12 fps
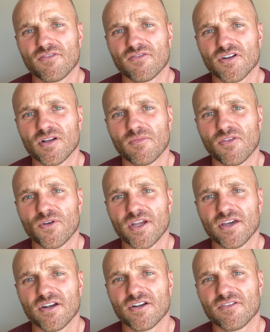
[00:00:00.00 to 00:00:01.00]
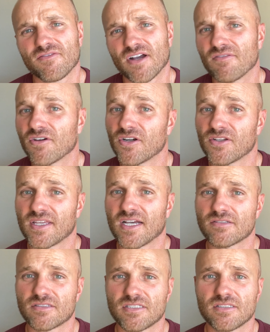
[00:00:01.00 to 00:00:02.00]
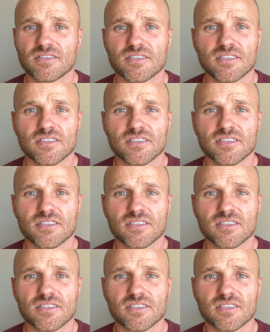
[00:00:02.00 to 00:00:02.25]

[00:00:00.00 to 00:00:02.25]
from 300 to 500,000.